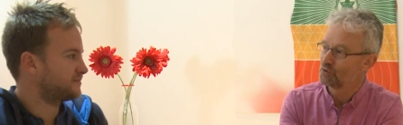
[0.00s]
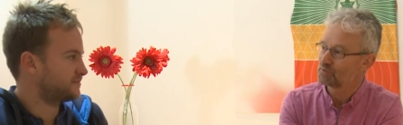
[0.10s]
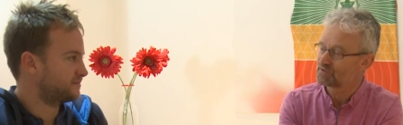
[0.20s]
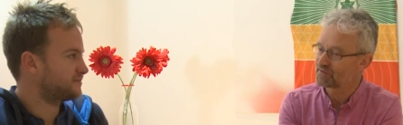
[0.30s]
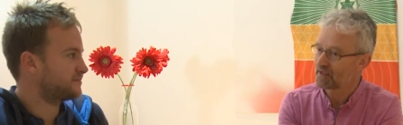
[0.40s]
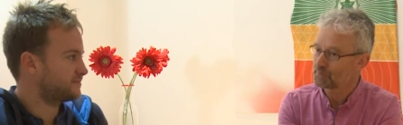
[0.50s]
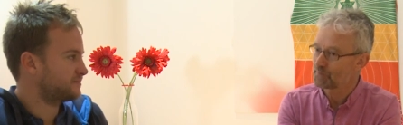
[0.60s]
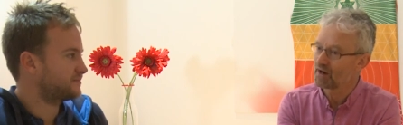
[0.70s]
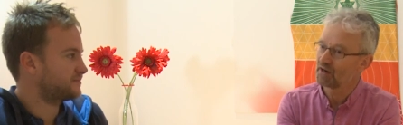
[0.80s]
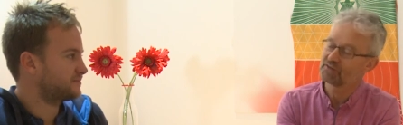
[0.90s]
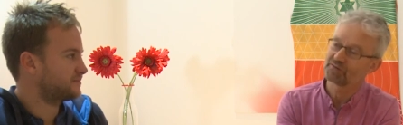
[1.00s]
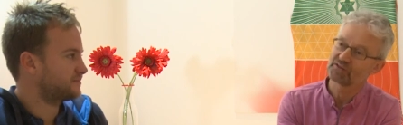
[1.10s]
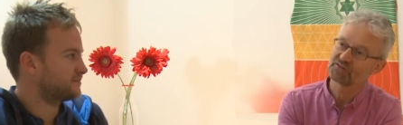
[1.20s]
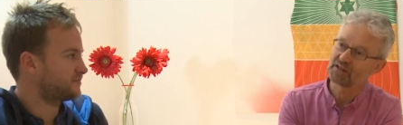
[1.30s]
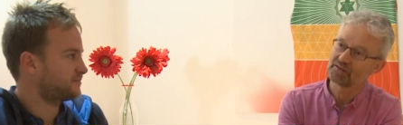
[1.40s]
Speaker 1: which is that part of
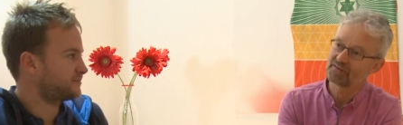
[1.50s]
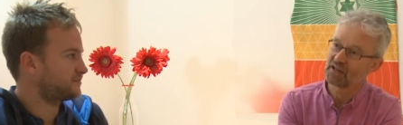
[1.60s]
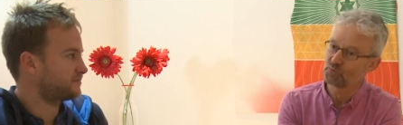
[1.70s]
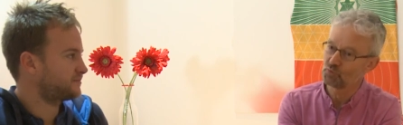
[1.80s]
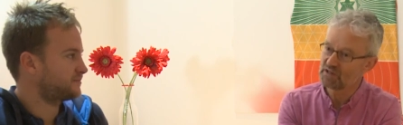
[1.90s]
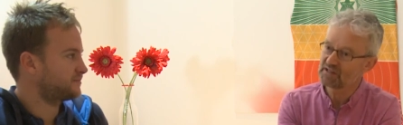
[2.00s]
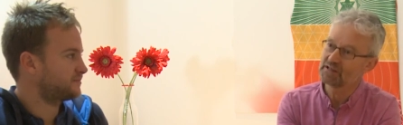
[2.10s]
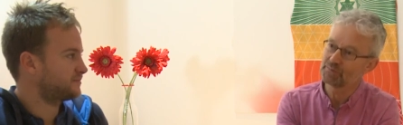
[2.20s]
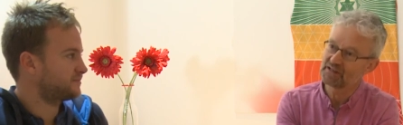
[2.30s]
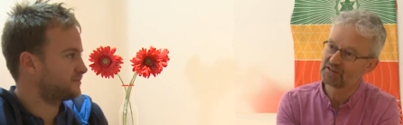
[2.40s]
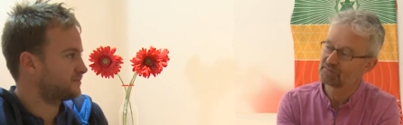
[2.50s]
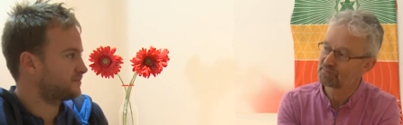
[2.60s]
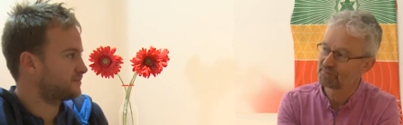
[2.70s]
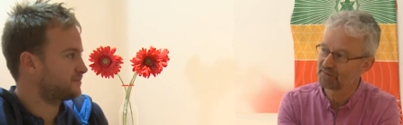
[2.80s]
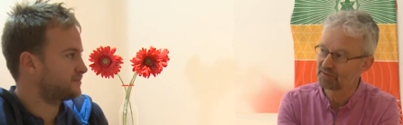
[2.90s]
ourselves that we keep hidden for
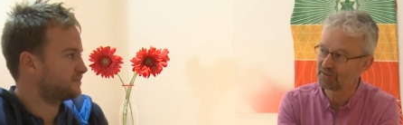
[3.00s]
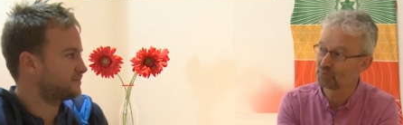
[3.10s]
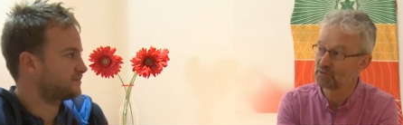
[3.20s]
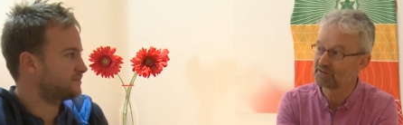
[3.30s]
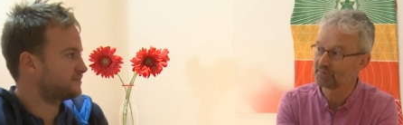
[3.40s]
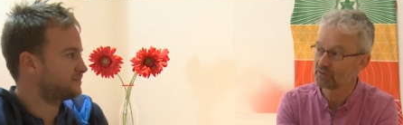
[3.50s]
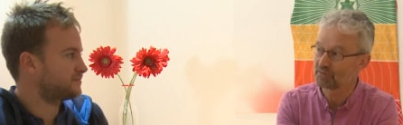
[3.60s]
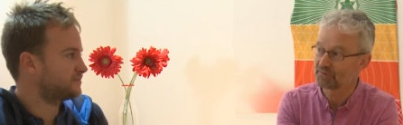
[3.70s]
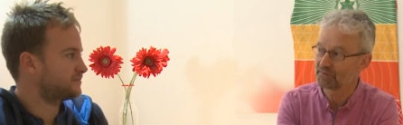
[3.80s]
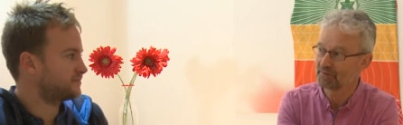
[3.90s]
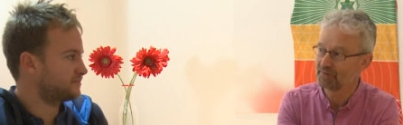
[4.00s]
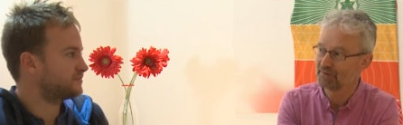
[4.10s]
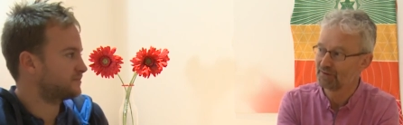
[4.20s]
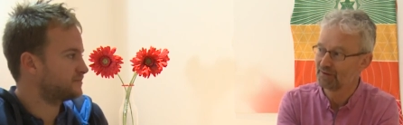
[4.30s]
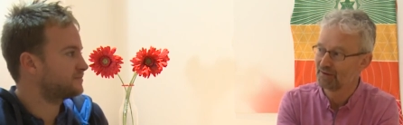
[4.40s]
fear it will devour us.
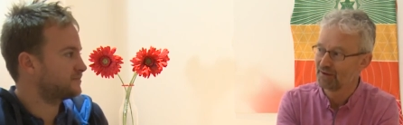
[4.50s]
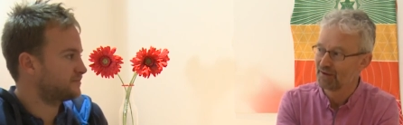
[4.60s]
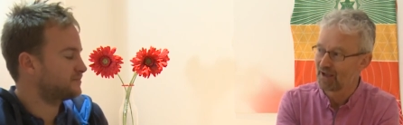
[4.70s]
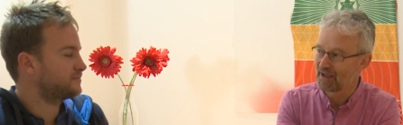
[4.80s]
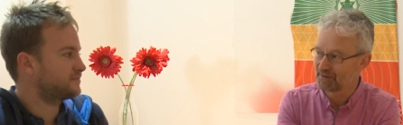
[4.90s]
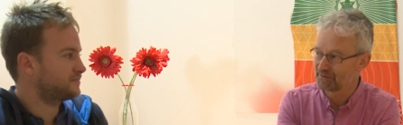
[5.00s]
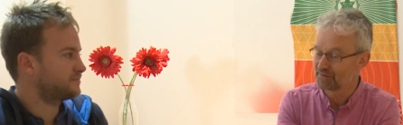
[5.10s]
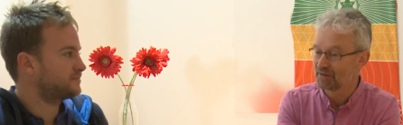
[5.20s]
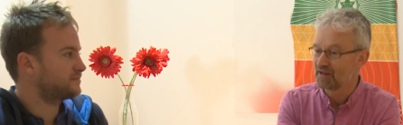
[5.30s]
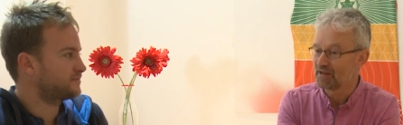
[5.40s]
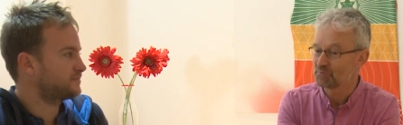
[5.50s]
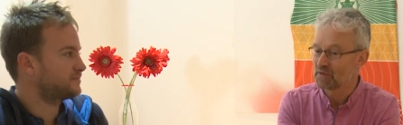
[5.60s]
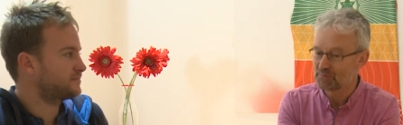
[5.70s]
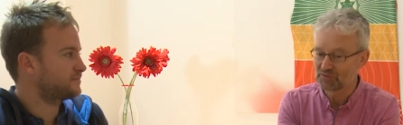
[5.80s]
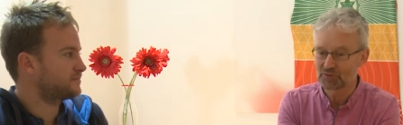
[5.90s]
And it
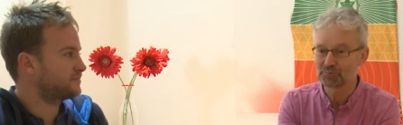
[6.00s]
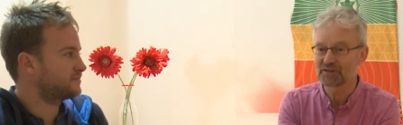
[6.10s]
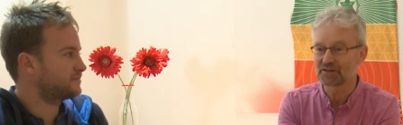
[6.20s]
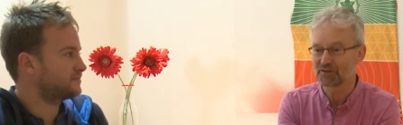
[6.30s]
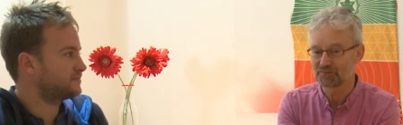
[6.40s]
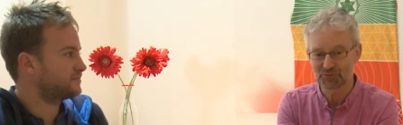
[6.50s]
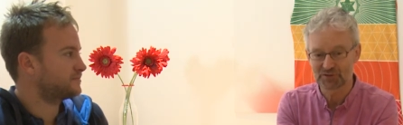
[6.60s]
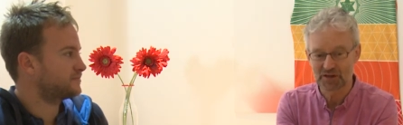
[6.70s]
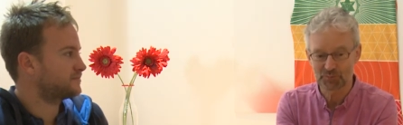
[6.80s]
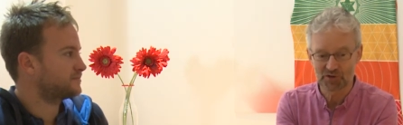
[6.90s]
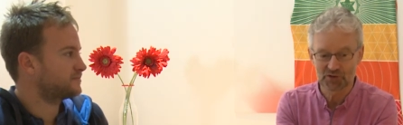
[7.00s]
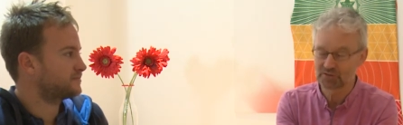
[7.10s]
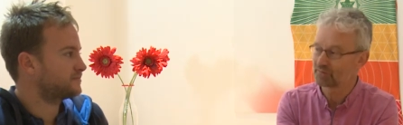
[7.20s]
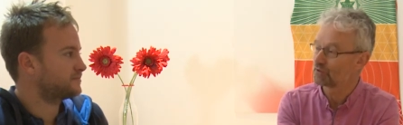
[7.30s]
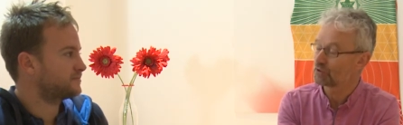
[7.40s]
may be something we're not proud
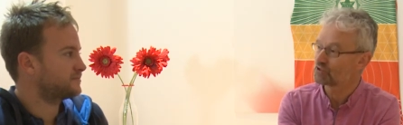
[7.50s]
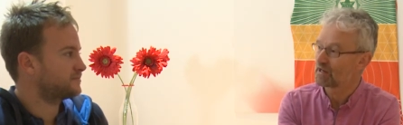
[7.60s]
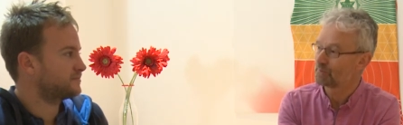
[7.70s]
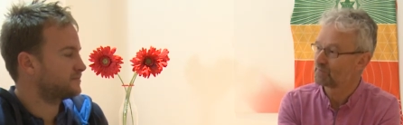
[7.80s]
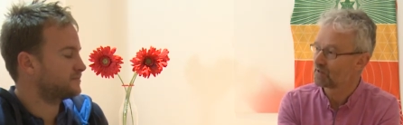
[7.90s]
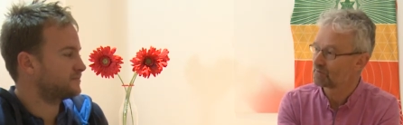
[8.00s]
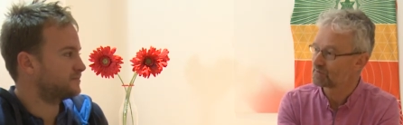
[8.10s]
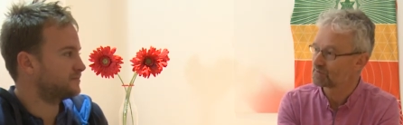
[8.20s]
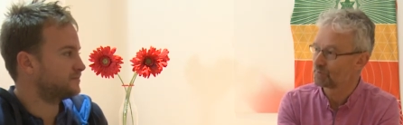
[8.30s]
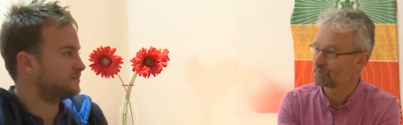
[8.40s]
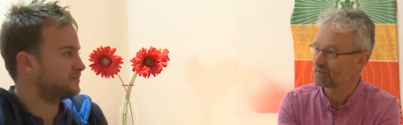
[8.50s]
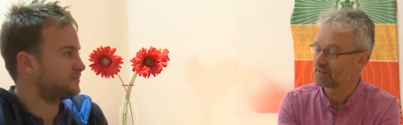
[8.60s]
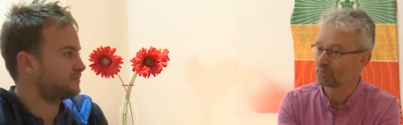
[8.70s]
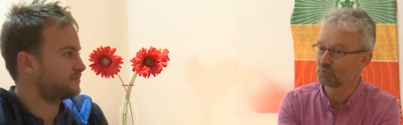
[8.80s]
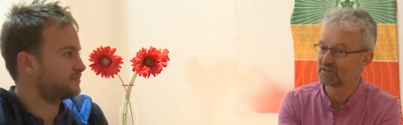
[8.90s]
of or ashamed of, or something
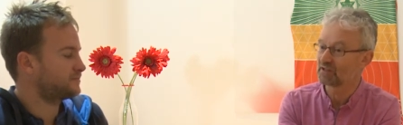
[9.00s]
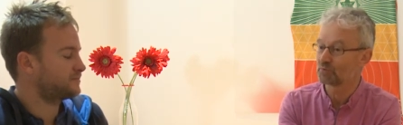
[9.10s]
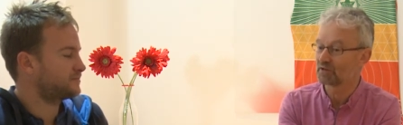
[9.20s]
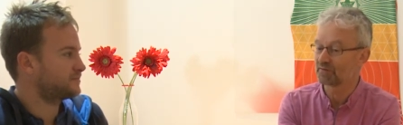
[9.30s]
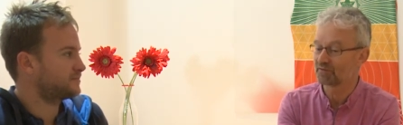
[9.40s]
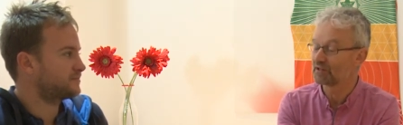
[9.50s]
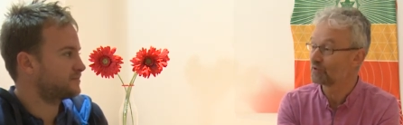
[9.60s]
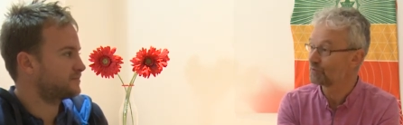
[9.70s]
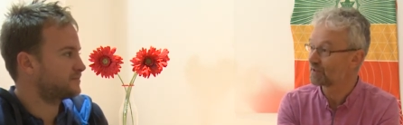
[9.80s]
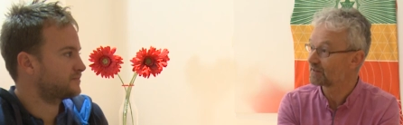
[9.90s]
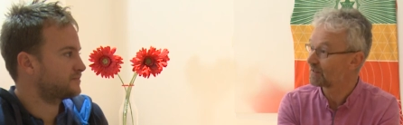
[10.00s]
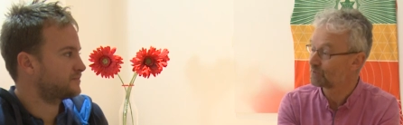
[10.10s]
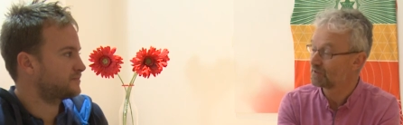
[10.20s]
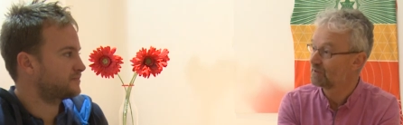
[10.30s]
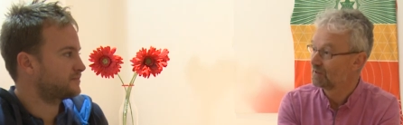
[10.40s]
that we think we're not very good at, that
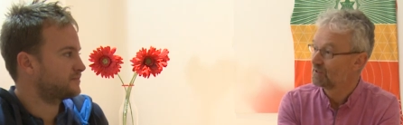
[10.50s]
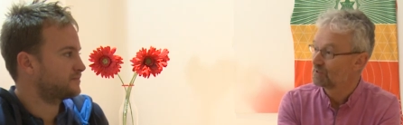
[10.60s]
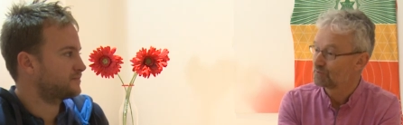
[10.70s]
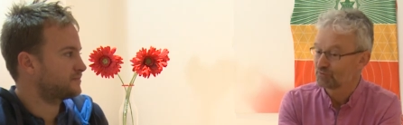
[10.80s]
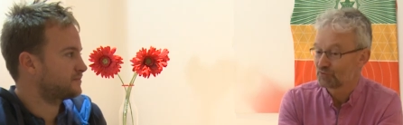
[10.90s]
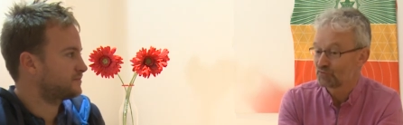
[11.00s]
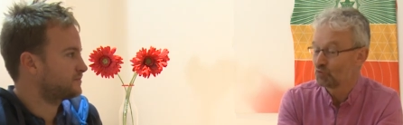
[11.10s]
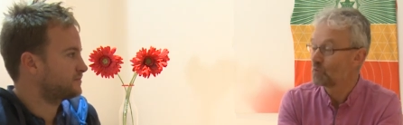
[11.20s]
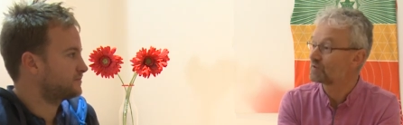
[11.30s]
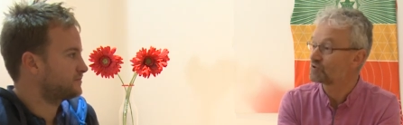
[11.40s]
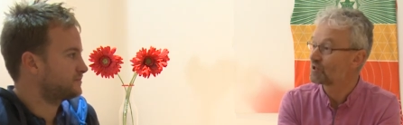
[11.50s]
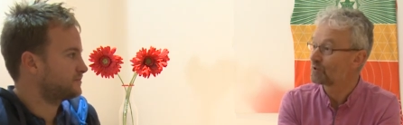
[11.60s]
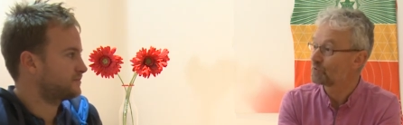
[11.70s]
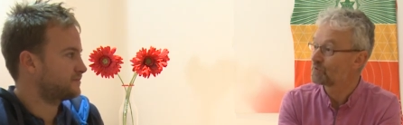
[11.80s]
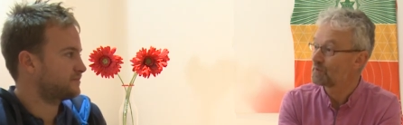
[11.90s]
we just don't want to share
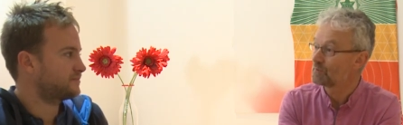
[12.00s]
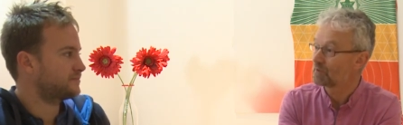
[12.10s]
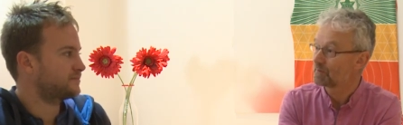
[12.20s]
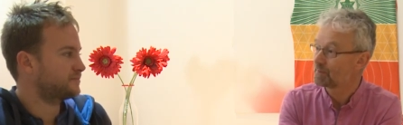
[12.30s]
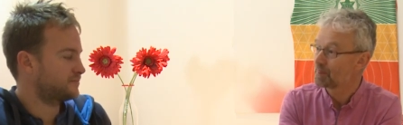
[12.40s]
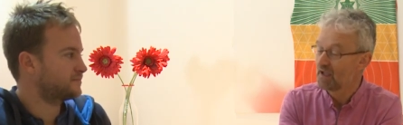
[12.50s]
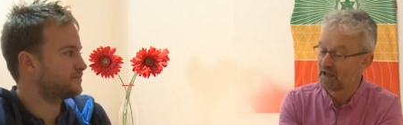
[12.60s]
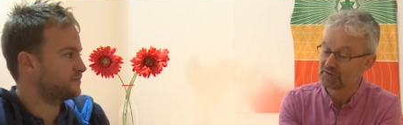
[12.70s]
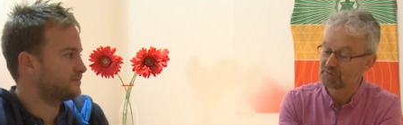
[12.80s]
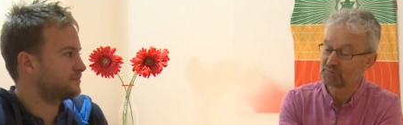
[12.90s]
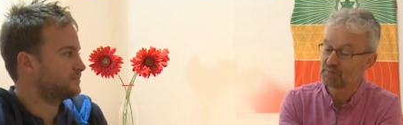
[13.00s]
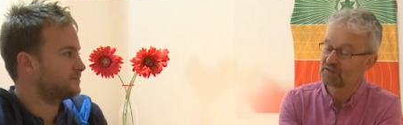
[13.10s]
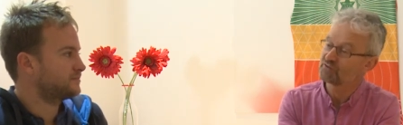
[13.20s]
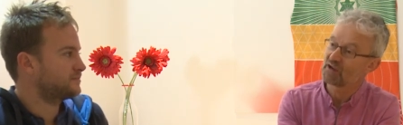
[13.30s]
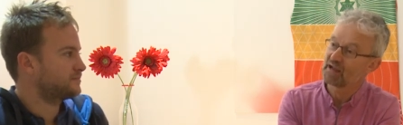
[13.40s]
with people. And it doesn't mean
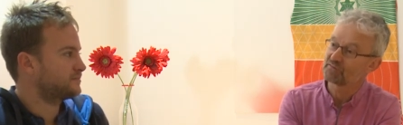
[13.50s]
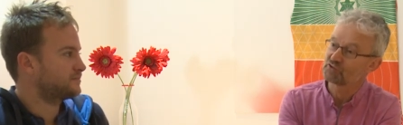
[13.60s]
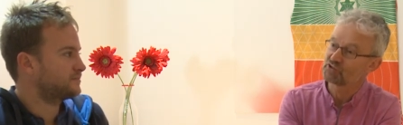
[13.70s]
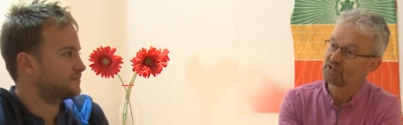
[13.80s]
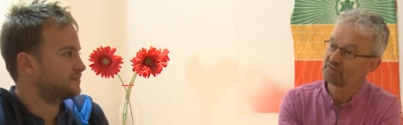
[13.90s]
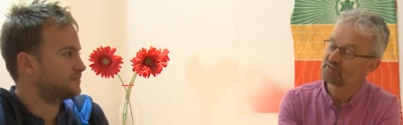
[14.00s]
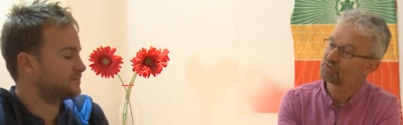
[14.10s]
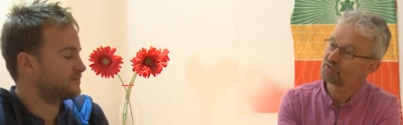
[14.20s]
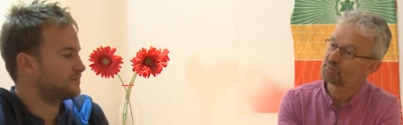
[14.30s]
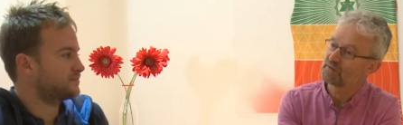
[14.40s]
that you have to share it, it just